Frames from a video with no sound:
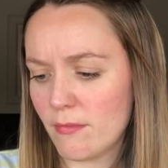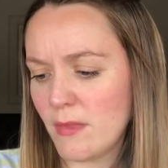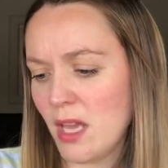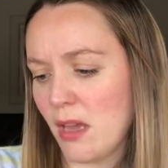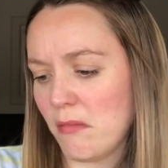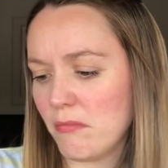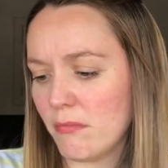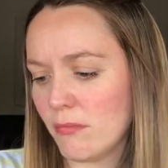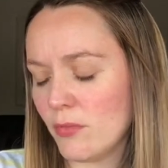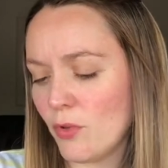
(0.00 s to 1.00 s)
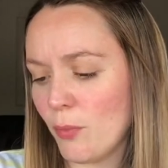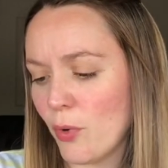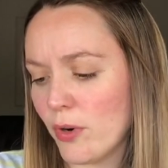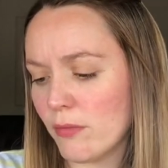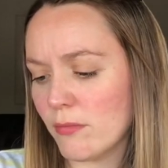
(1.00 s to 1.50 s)
Yeah,
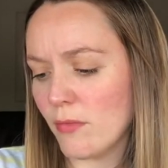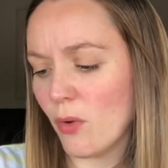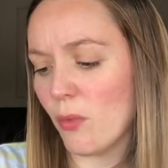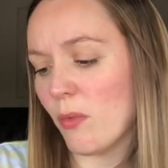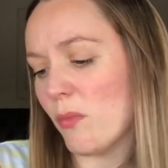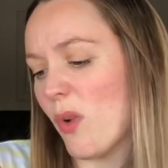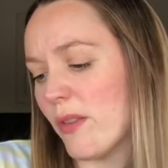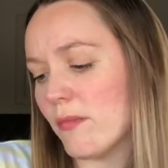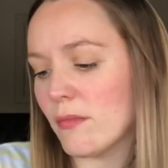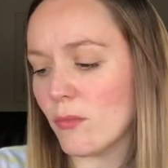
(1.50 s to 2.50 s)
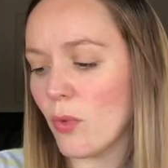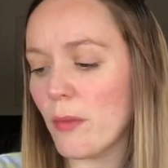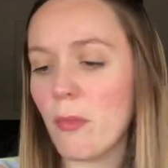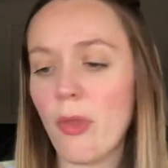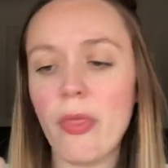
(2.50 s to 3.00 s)
newborn, or one
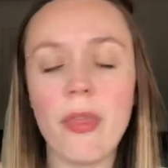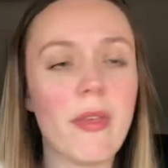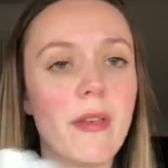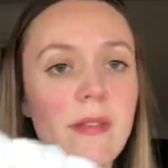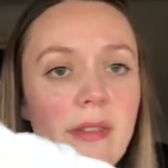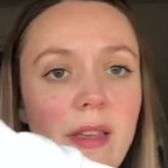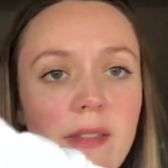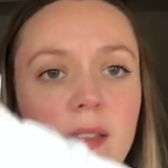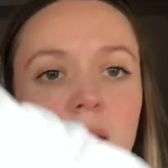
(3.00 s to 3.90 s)
month, it says.